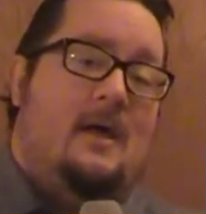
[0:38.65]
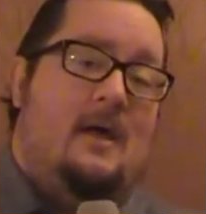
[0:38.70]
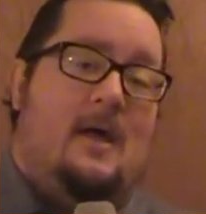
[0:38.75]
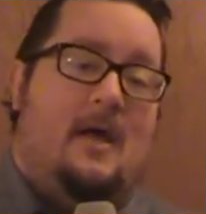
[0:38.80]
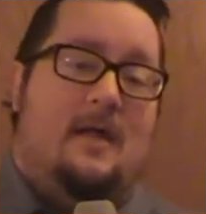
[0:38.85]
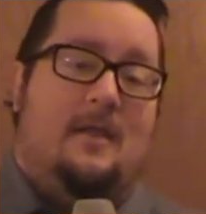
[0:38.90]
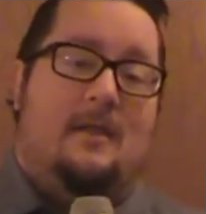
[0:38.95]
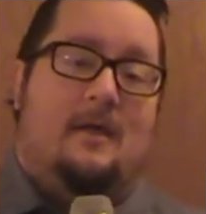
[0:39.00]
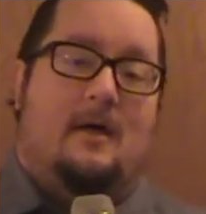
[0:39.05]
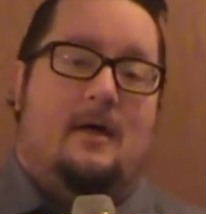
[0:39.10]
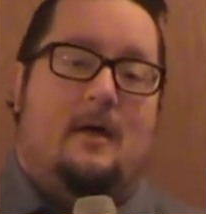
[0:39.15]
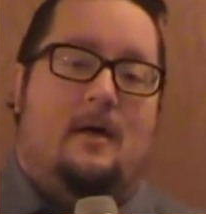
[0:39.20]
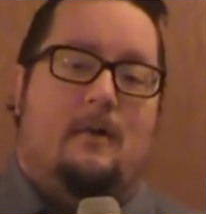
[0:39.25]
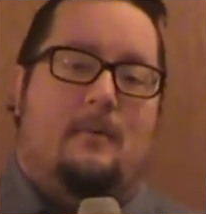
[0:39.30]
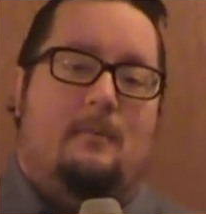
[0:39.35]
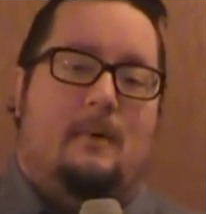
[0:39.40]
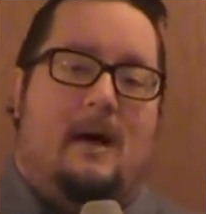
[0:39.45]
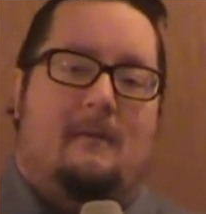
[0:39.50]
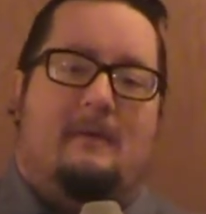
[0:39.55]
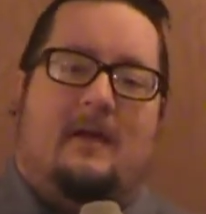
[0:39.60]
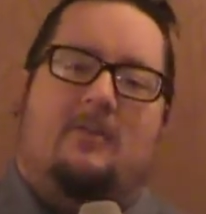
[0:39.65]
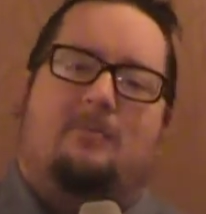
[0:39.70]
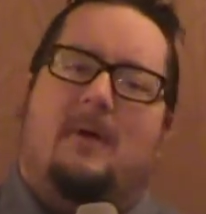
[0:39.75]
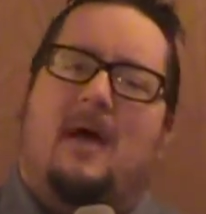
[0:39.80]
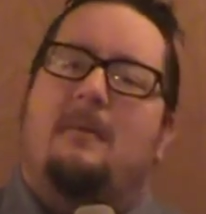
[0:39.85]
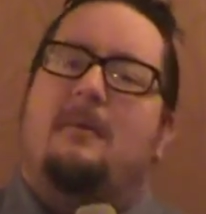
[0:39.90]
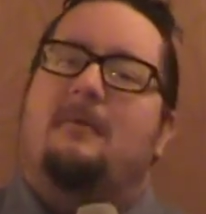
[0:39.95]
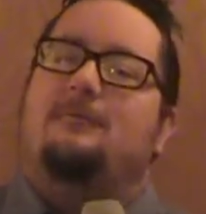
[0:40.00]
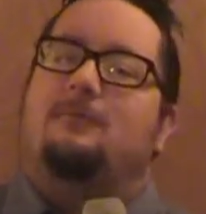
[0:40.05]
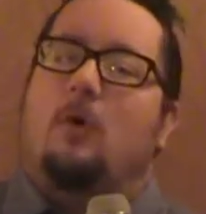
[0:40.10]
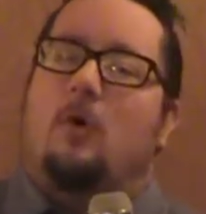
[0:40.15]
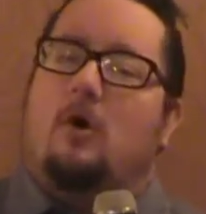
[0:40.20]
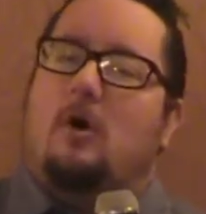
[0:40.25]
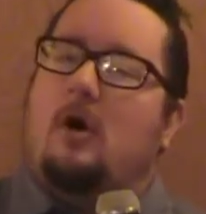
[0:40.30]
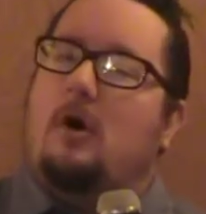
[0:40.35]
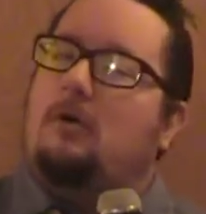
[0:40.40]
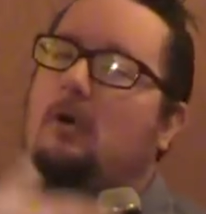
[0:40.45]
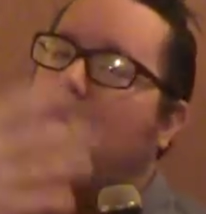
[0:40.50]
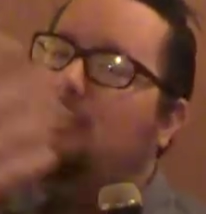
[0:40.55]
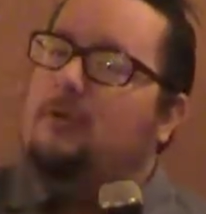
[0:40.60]
And uh, I've explained before,
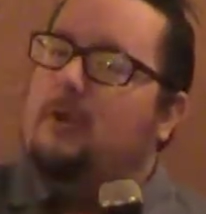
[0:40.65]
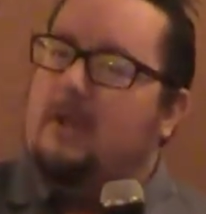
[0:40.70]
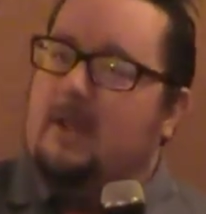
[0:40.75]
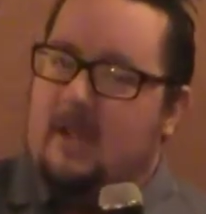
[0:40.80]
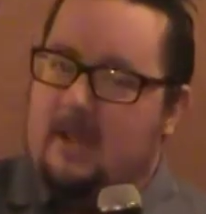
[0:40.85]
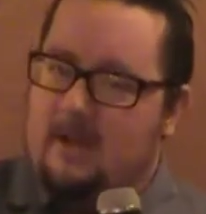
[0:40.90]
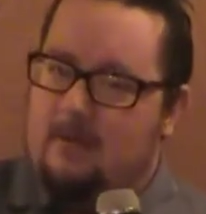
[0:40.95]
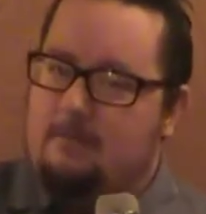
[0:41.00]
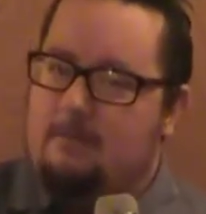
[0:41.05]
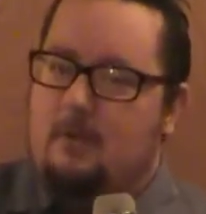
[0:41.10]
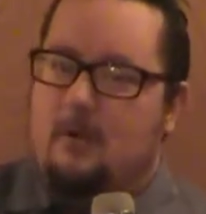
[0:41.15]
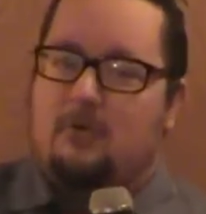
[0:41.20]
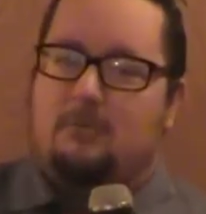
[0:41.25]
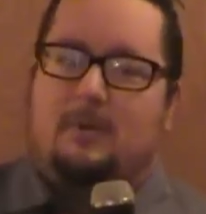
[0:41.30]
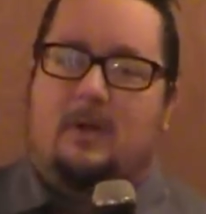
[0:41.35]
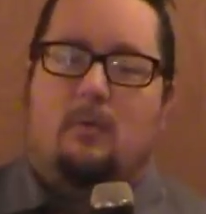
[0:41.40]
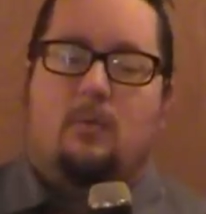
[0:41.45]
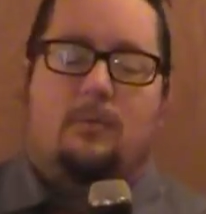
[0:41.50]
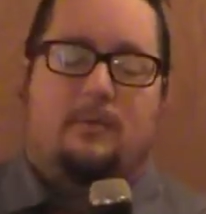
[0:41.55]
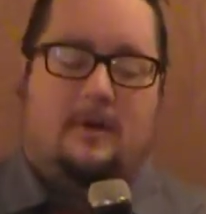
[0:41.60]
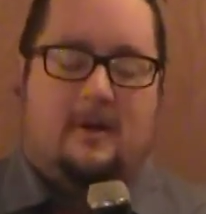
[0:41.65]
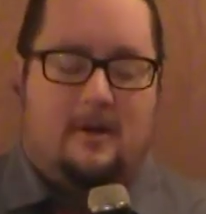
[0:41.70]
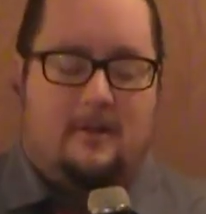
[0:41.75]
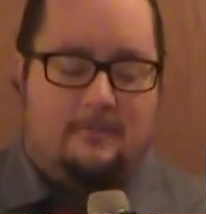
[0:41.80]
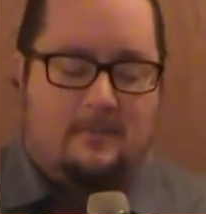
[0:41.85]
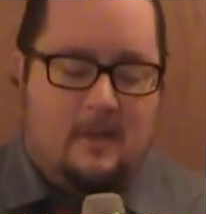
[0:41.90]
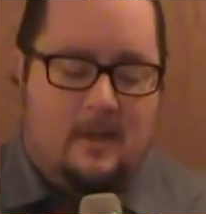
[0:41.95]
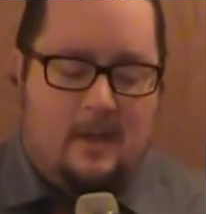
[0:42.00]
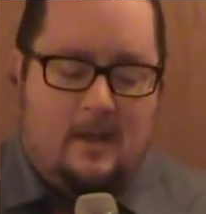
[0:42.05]
I'll, I'll, do it again, I'll explain it one more time.